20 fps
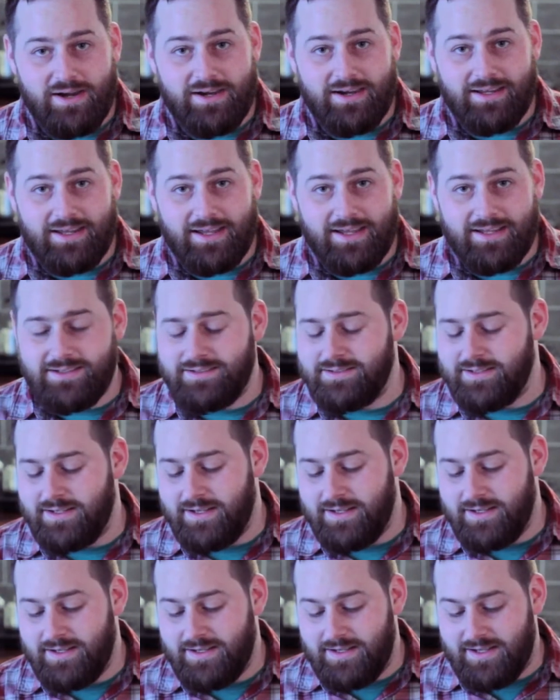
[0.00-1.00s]
button again,
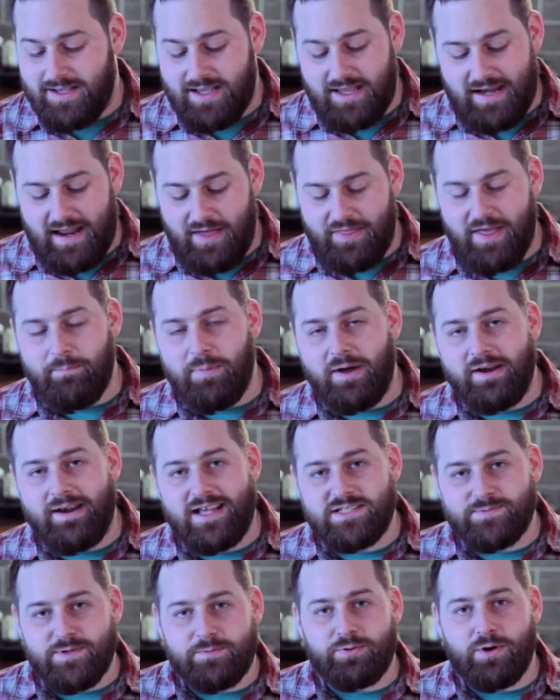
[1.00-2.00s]
and now that button
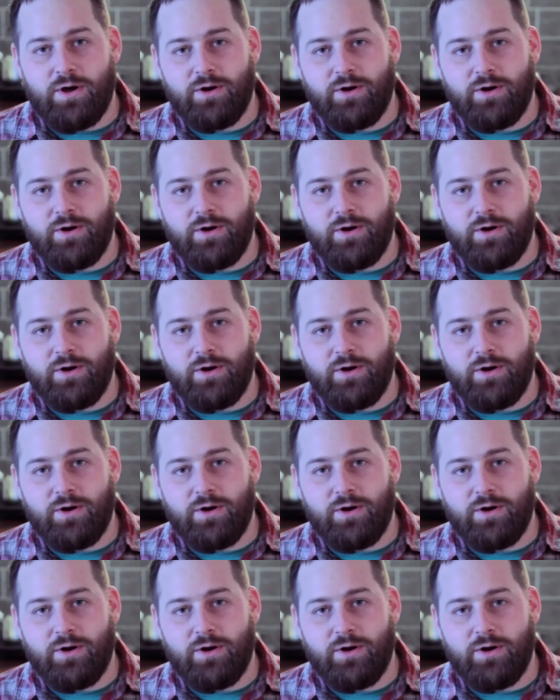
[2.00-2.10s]
has been